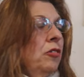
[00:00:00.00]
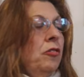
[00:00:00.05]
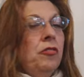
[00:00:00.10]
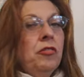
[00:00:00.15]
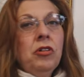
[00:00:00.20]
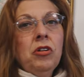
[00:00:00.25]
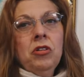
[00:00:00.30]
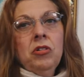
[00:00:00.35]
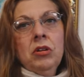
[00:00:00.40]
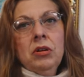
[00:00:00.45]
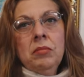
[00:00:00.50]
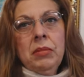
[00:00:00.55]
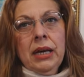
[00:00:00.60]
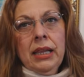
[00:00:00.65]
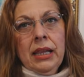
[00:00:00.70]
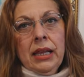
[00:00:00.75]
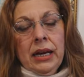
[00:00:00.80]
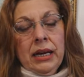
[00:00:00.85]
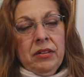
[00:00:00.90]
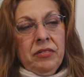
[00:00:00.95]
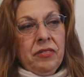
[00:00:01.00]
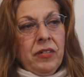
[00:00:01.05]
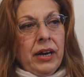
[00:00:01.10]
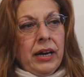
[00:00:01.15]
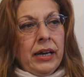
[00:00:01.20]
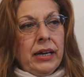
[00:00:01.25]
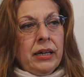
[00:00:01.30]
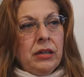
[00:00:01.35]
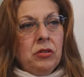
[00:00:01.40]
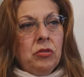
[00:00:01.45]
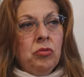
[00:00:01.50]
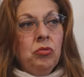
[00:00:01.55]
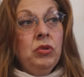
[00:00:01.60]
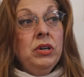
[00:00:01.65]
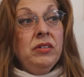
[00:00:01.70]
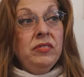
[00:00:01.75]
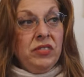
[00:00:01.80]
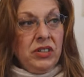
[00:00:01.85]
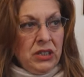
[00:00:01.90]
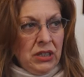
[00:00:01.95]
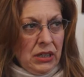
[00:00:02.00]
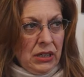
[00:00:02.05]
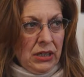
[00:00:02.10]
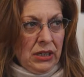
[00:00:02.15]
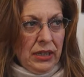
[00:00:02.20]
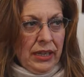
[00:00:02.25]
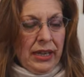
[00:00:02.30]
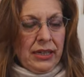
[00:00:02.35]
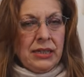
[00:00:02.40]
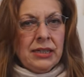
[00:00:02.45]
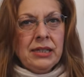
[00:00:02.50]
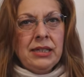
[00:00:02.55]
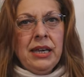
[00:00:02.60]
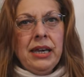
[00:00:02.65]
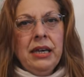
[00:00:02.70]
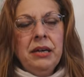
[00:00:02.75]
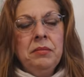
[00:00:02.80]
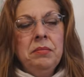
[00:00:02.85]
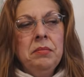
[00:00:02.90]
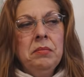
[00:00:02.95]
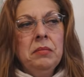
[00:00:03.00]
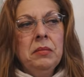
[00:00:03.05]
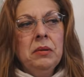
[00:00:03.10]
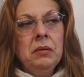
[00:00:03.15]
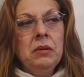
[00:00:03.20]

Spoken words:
Further in my life, I revisited that same